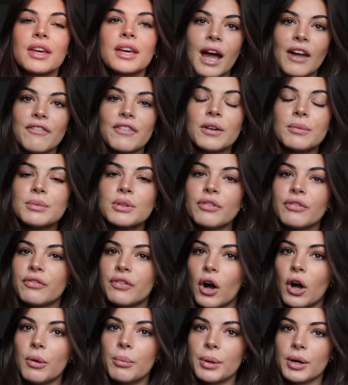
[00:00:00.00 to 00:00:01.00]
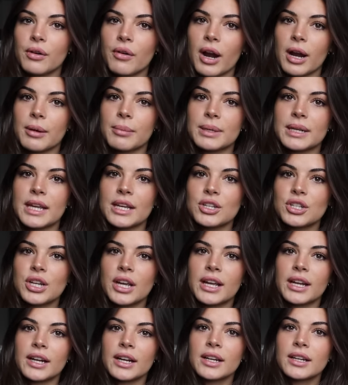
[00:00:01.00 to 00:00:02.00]
I filmed a fall book
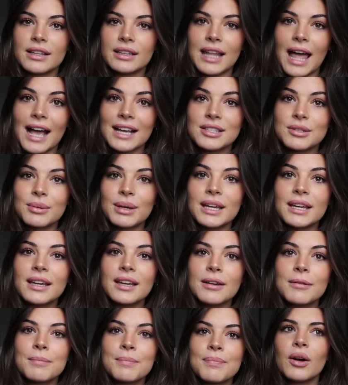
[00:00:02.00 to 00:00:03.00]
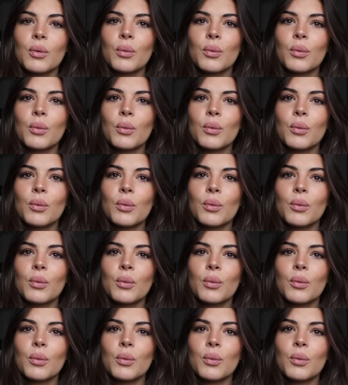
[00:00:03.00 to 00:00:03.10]
recommendation last week